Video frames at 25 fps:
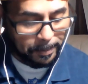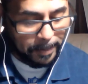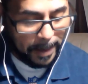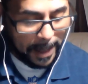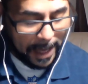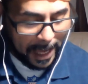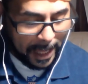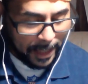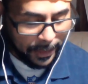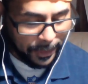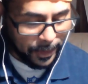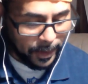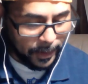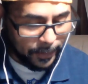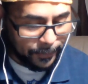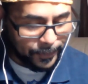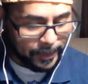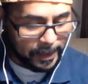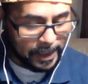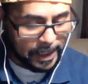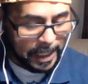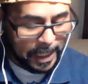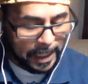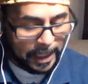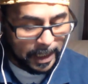path of
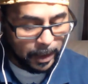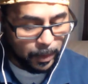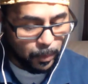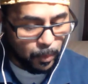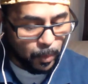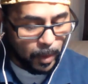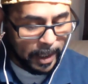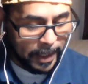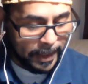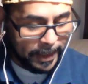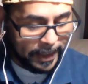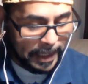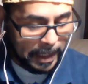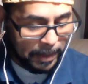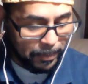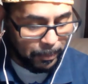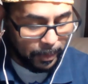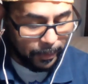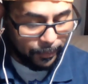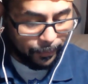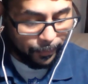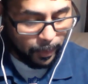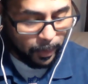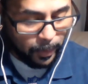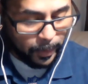the Elegua that I'm
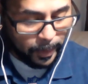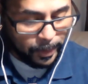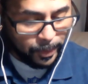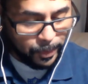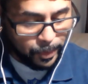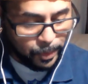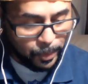referring